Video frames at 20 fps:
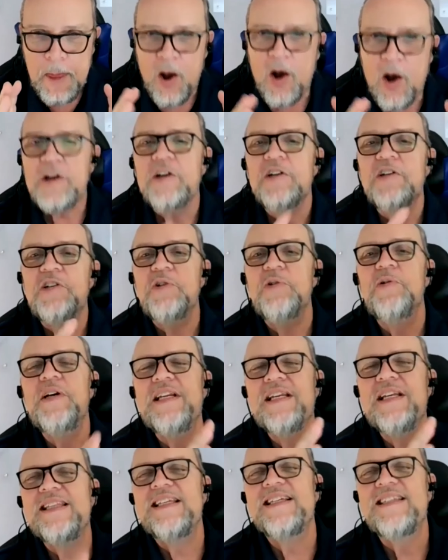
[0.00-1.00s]
all you're
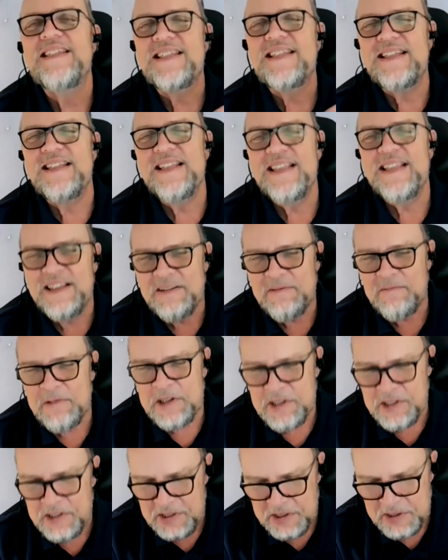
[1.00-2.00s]
doing in this,
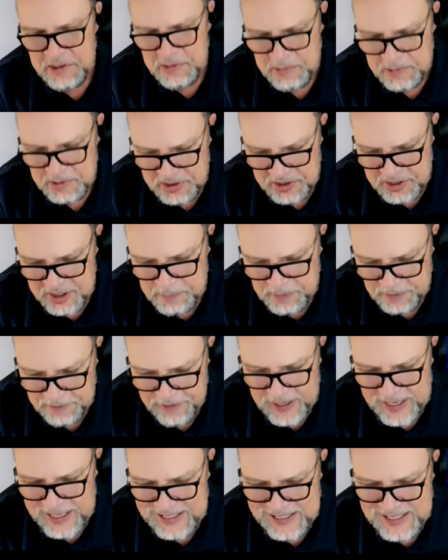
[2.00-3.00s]
we're
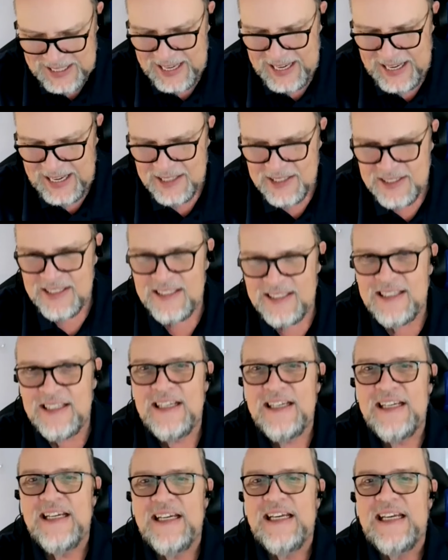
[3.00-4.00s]
simplifying tasks,
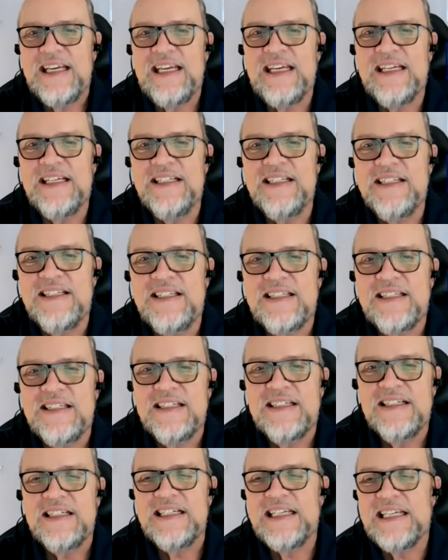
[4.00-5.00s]
is
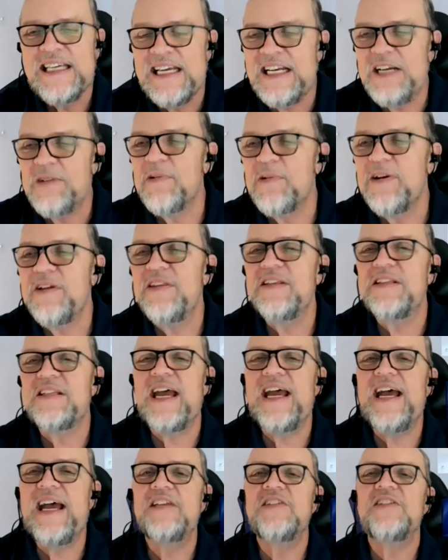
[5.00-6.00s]
getting rid of the
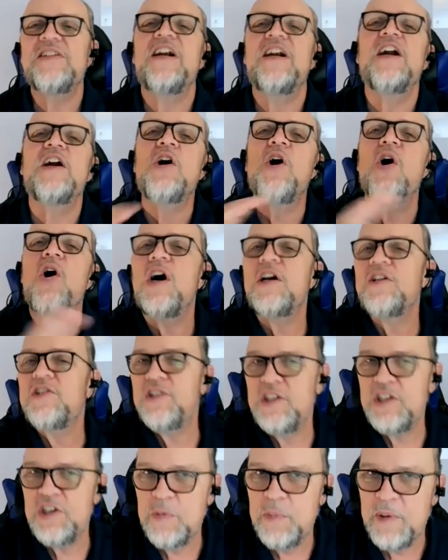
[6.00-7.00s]
tasks that are
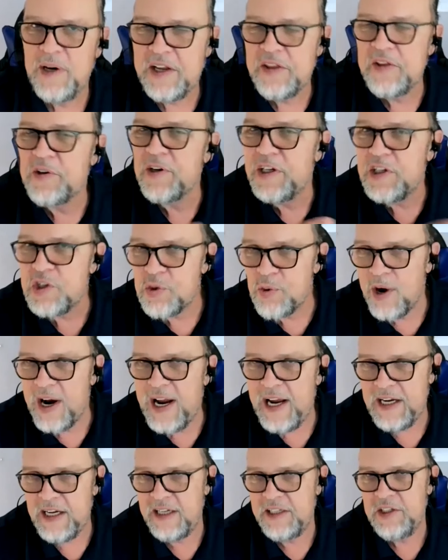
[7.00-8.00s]
costing you money. They're a
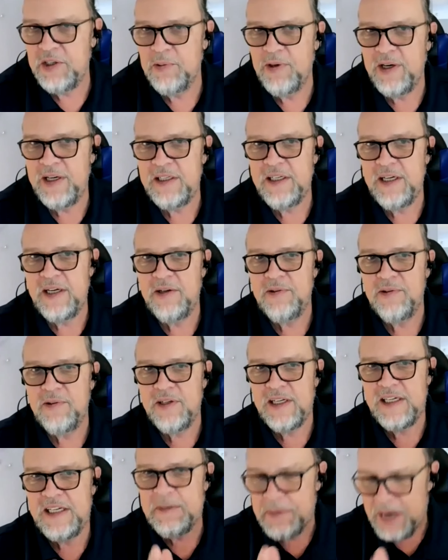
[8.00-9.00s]
drag on you right now.
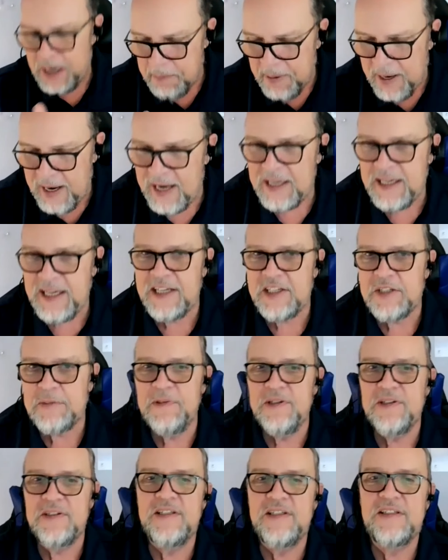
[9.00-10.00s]
Okay. In my podcast
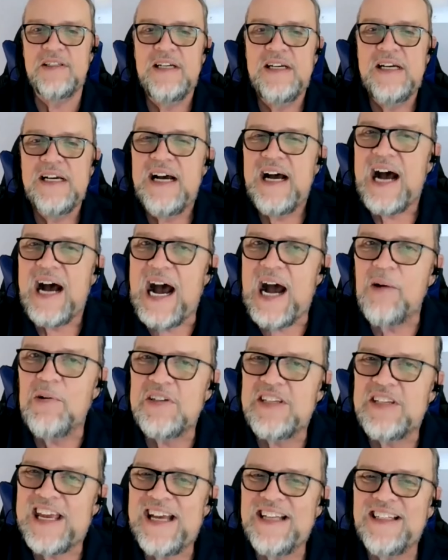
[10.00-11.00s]
business, I
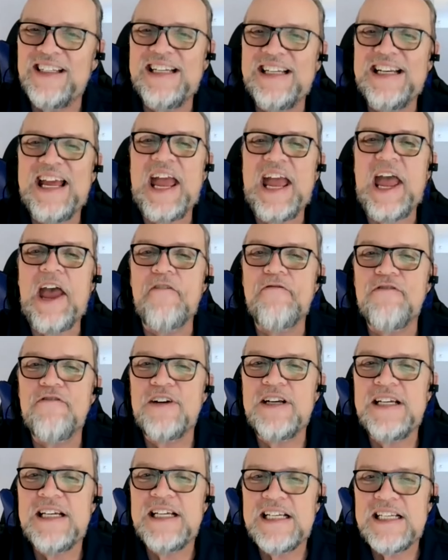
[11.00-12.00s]
was handling
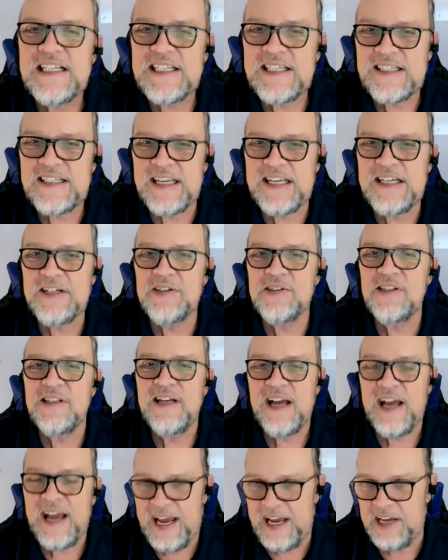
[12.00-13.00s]
every single
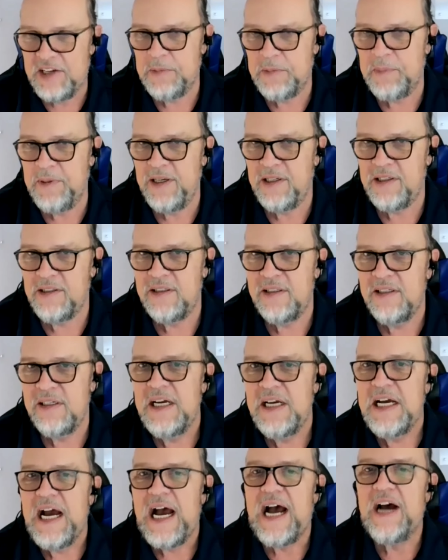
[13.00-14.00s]
aspect.
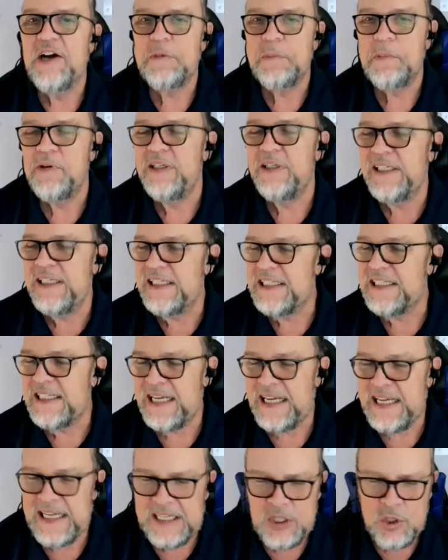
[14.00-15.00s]
I was putting in
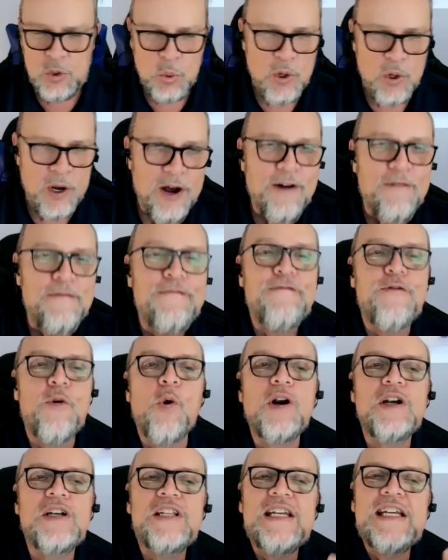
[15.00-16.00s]
10, 12,
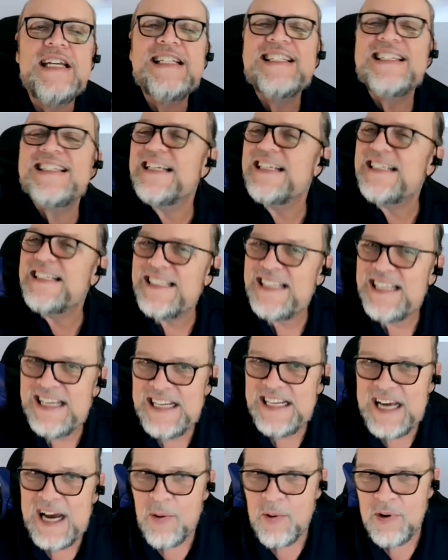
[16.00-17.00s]
14,
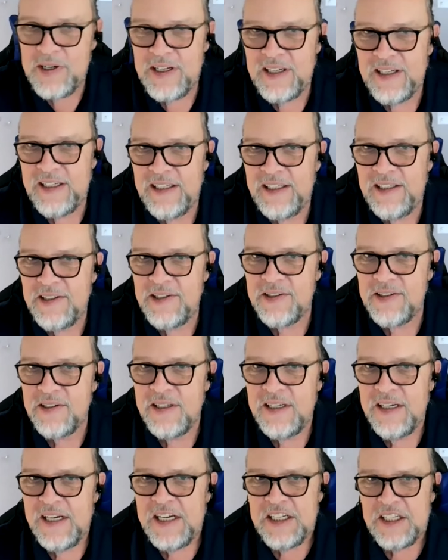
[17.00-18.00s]
16 hour days
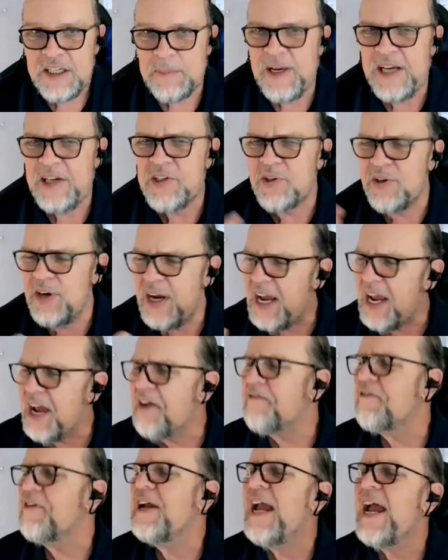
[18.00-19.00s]
to make sure
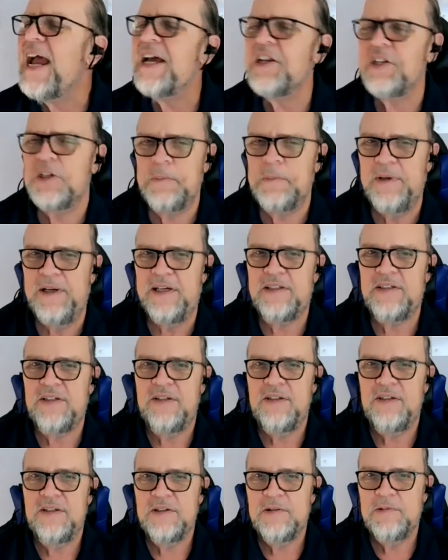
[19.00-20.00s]
every aspect
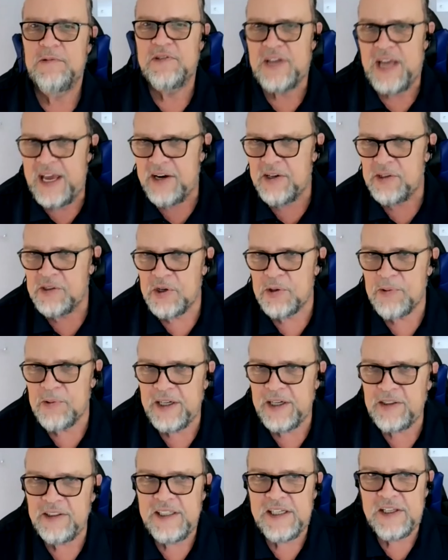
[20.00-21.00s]
was handled
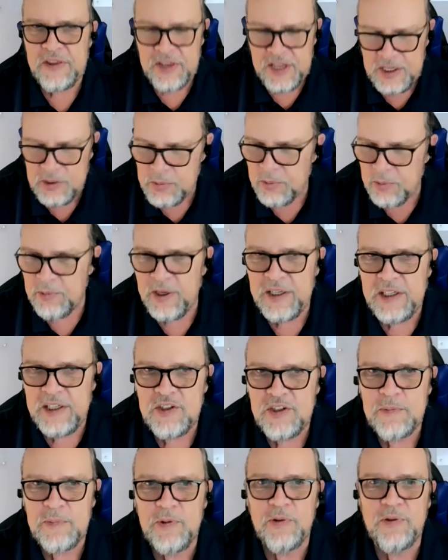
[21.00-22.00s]
correctly and things were running
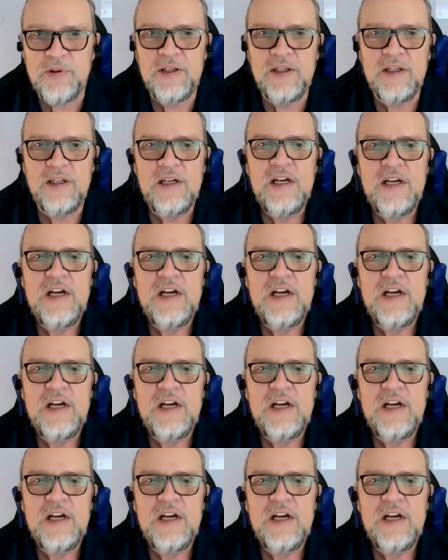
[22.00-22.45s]
smoothly.